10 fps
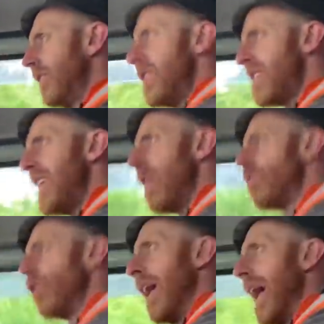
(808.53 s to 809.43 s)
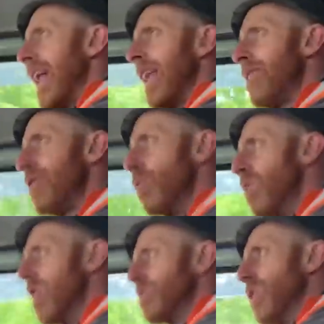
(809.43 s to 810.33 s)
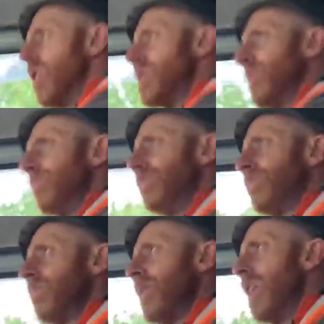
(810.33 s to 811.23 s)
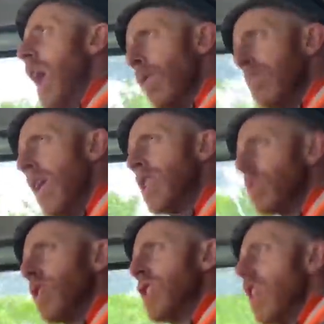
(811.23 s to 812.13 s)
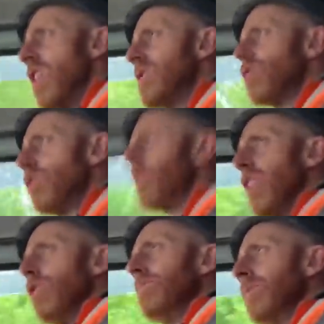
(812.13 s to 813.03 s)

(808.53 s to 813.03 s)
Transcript: You seen how good art lately, film-wise, boys? Wouldn't mind to watch a nice, good film.